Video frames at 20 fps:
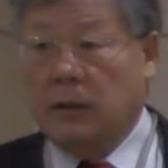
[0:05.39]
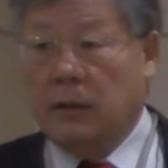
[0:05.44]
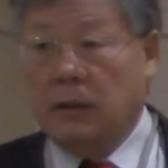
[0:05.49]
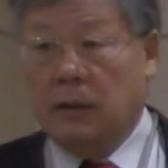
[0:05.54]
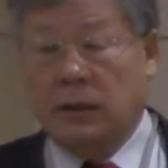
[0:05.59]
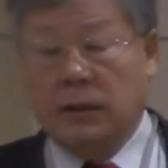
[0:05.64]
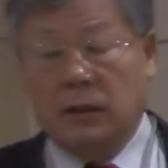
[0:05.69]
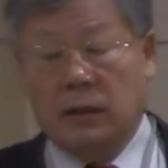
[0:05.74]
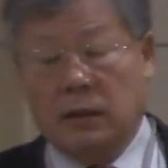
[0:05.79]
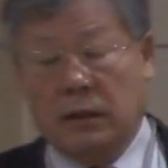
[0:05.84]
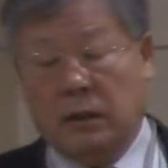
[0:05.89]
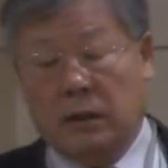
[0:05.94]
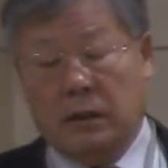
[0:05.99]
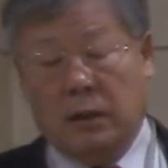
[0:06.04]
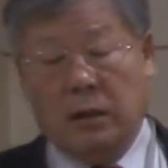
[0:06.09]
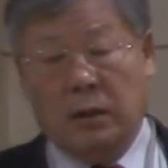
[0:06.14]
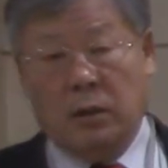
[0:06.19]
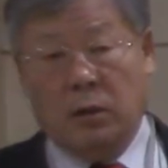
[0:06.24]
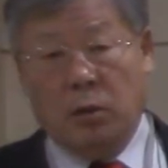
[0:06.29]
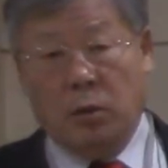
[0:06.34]
uh,
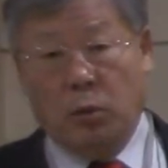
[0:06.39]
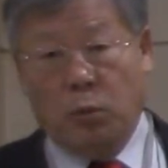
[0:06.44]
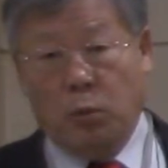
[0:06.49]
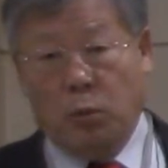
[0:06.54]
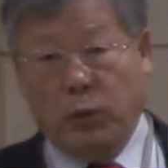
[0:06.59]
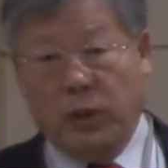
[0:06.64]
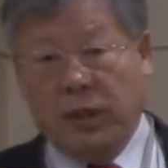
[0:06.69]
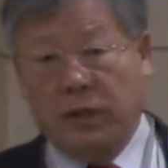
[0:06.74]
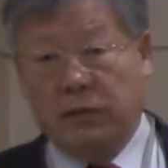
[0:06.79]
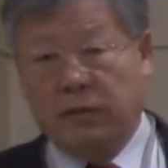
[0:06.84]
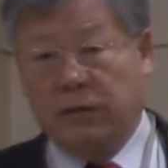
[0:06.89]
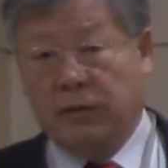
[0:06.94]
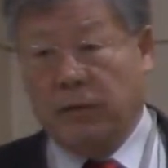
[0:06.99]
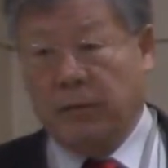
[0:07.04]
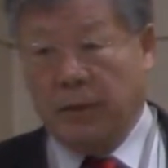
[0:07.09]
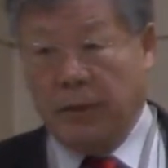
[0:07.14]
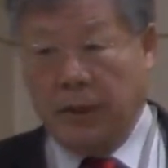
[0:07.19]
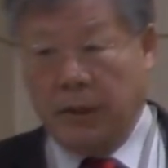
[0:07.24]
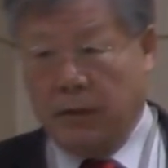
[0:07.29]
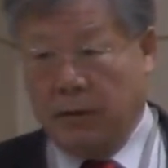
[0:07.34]
a week
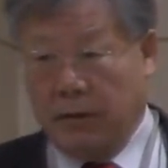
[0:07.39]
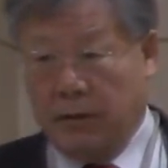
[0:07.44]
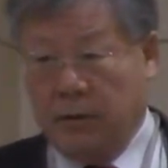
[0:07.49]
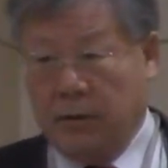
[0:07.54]
from now.